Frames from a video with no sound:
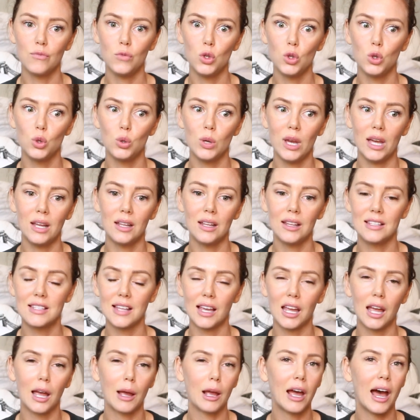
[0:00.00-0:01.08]
It's
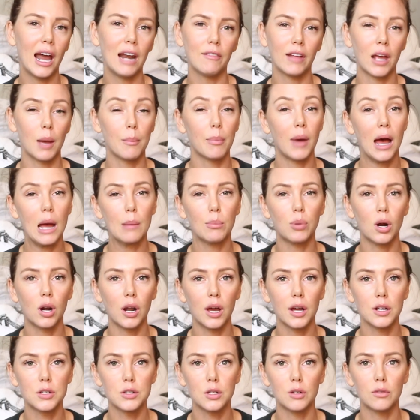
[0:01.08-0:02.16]
like a kind of like a
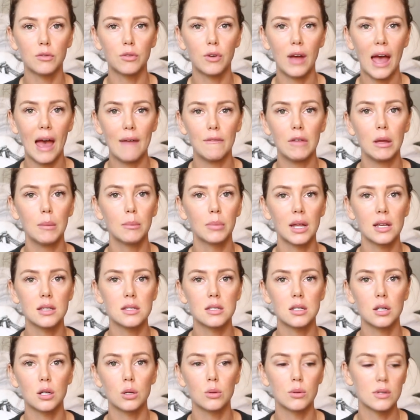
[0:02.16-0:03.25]
byproduct of having
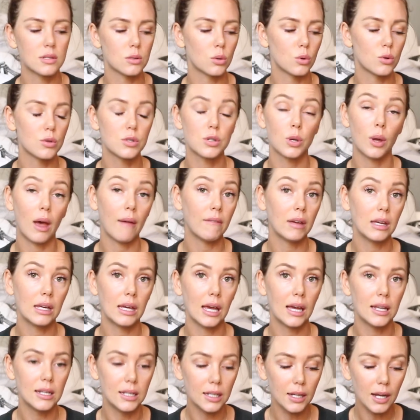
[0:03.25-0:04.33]
blasto is also having
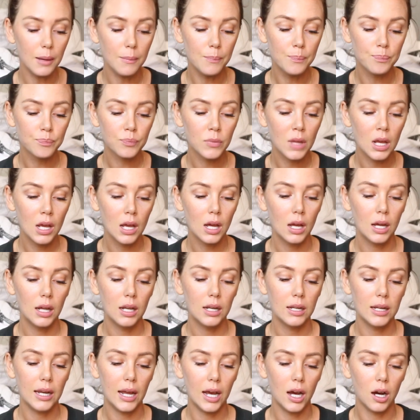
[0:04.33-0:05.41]
candida.
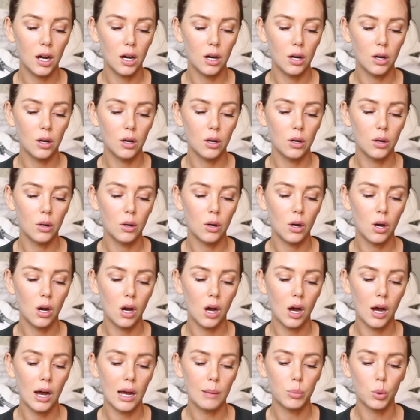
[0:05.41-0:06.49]
Now,
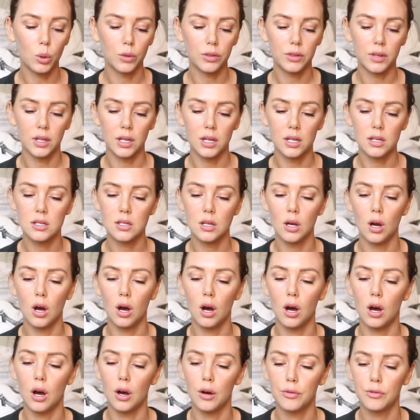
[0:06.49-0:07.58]
I bought this
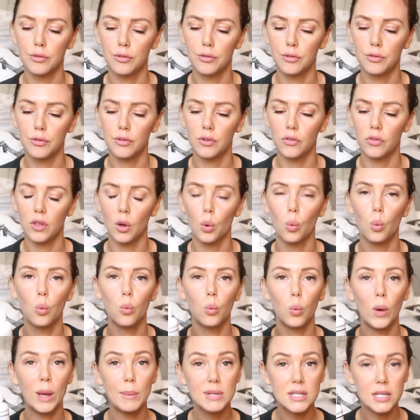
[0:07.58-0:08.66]
off the
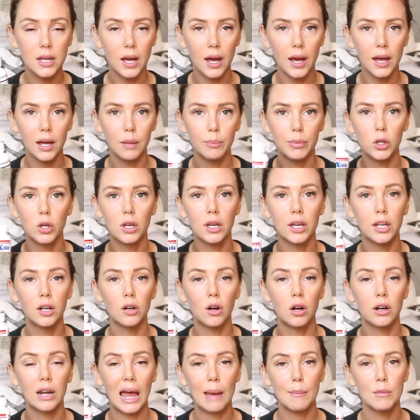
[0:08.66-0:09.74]
website, but you can get it
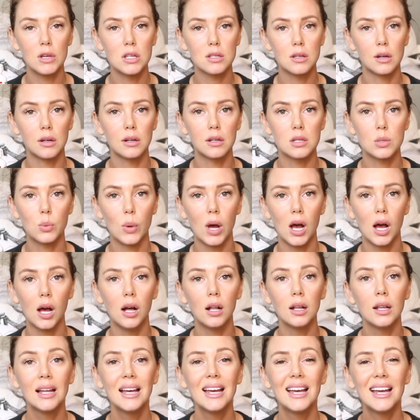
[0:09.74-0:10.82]
on Amazon as
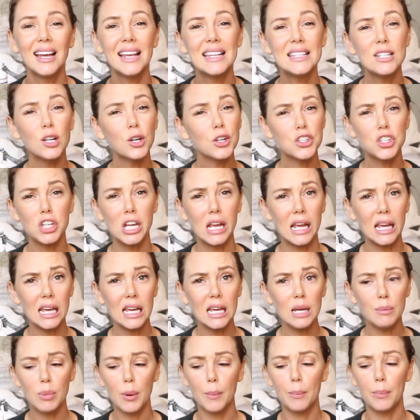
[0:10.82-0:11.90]
well. It's not
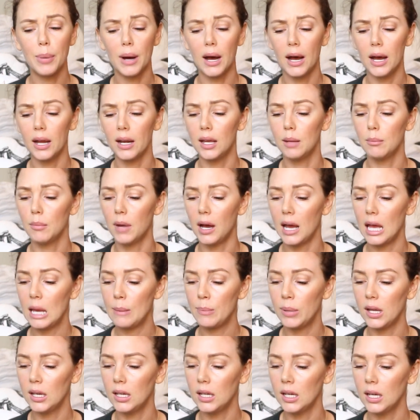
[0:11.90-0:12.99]
cheap, but in my
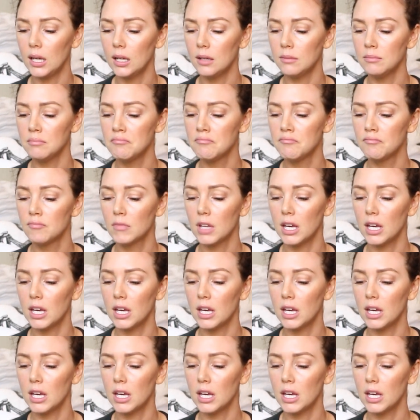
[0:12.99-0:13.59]
opinion,